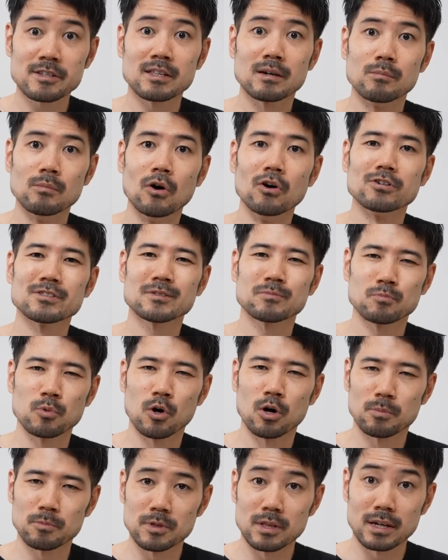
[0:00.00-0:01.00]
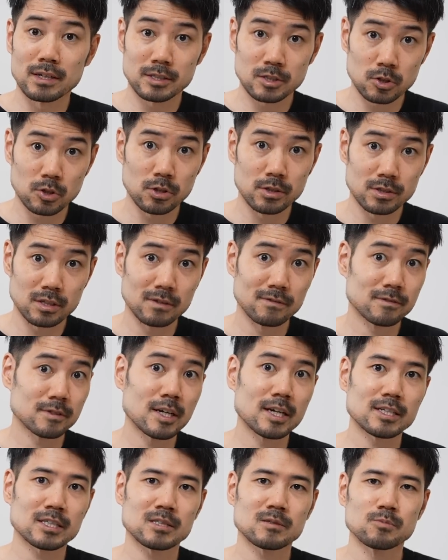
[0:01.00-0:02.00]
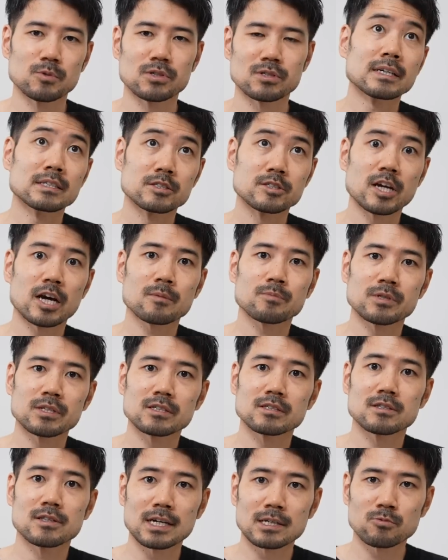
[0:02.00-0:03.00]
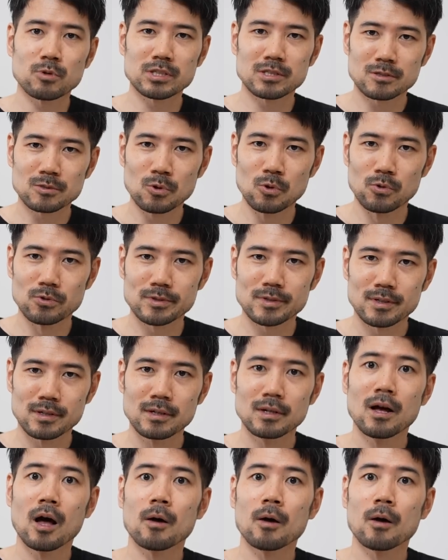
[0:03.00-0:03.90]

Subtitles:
the most popular choice of textbook in Japanese language schools